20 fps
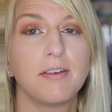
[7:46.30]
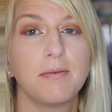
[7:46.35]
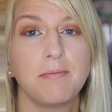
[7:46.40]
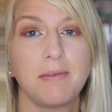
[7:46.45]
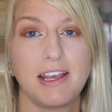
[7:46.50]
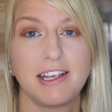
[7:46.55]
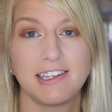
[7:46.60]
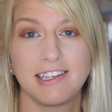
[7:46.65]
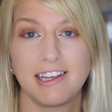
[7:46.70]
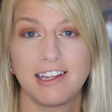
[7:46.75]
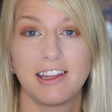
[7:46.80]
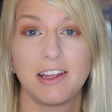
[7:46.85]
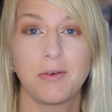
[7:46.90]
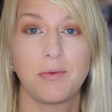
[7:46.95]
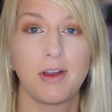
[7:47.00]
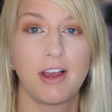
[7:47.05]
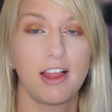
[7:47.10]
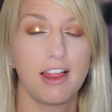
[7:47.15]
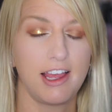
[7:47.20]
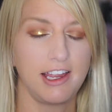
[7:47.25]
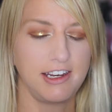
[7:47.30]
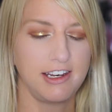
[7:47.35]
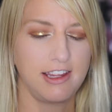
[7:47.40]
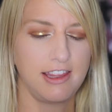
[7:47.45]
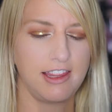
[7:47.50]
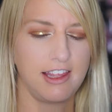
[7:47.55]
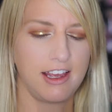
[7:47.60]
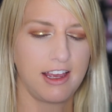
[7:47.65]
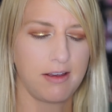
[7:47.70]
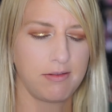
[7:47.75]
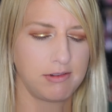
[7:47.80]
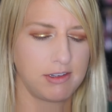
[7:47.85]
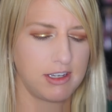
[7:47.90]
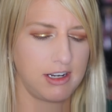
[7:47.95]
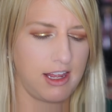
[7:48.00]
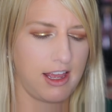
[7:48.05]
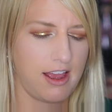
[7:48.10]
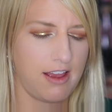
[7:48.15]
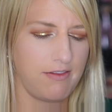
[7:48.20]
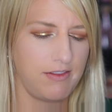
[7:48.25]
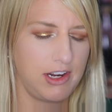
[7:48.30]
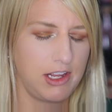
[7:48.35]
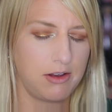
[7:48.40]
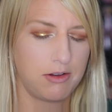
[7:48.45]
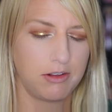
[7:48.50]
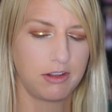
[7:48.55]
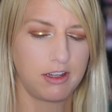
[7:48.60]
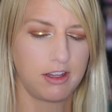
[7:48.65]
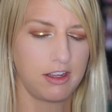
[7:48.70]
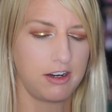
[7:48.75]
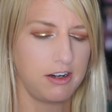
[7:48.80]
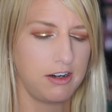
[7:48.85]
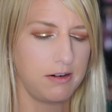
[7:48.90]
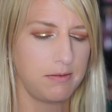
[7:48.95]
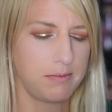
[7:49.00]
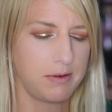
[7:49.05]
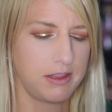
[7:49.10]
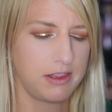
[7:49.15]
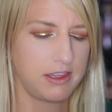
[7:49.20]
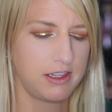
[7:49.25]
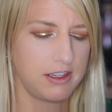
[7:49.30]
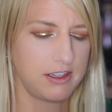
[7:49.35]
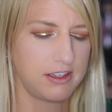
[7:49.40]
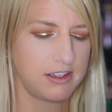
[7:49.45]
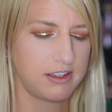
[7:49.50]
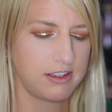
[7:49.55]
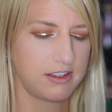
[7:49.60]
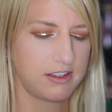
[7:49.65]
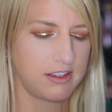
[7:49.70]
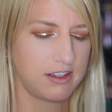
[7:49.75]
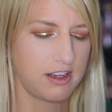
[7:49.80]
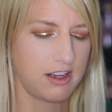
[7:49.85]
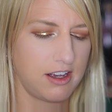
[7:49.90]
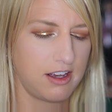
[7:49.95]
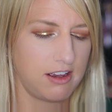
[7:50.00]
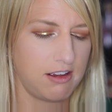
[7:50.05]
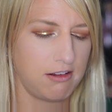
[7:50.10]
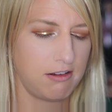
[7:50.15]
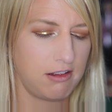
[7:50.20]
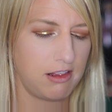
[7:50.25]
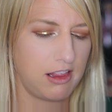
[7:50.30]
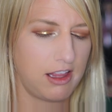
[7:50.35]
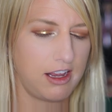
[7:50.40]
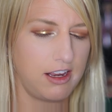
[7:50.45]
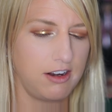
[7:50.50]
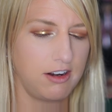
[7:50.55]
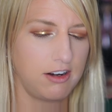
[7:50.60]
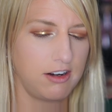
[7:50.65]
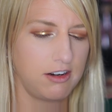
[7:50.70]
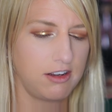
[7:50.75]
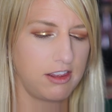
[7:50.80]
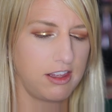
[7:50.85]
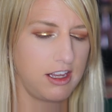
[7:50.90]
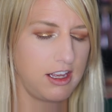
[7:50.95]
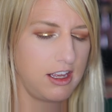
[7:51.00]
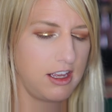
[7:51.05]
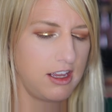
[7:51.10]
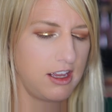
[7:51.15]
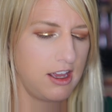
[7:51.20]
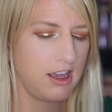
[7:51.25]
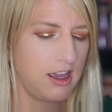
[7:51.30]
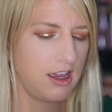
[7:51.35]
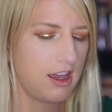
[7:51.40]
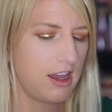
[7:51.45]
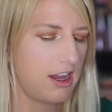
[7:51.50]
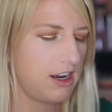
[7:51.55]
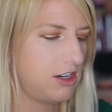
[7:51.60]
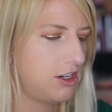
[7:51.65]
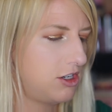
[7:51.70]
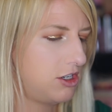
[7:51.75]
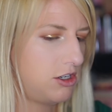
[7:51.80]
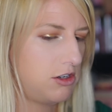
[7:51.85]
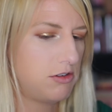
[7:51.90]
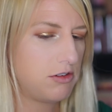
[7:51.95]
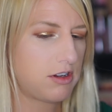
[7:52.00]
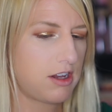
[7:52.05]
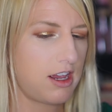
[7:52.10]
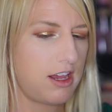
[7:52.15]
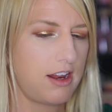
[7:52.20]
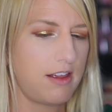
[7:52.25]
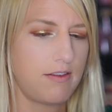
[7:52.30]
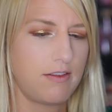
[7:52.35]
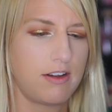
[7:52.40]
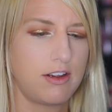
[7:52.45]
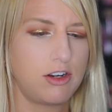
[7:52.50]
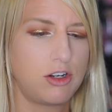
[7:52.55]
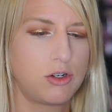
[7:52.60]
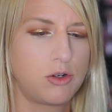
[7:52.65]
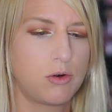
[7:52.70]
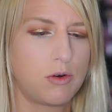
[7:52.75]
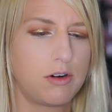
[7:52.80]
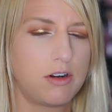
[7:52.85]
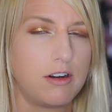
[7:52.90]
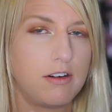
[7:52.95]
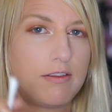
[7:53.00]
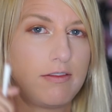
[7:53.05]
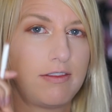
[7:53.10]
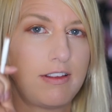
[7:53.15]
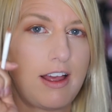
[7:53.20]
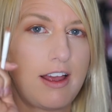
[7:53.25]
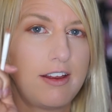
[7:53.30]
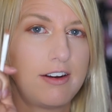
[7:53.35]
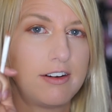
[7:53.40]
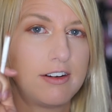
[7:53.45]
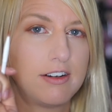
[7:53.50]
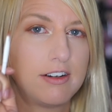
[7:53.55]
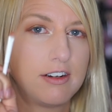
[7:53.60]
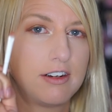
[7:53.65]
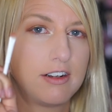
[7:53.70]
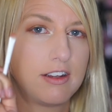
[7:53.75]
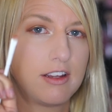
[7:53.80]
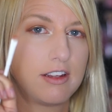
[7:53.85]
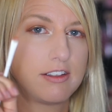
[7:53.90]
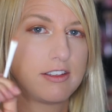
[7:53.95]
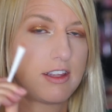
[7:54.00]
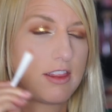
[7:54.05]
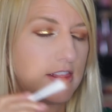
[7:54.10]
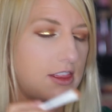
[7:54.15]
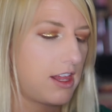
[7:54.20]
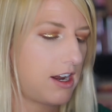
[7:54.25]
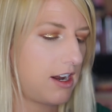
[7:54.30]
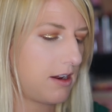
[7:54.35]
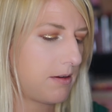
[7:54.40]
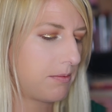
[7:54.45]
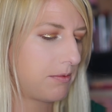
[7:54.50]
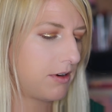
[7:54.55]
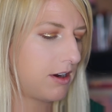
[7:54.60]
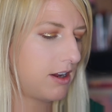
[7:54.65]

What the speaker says: of amazingly well. I didn't think I was going to have any gold glitter, but this liner thing, I just used kind of a shorter, flatter synthetic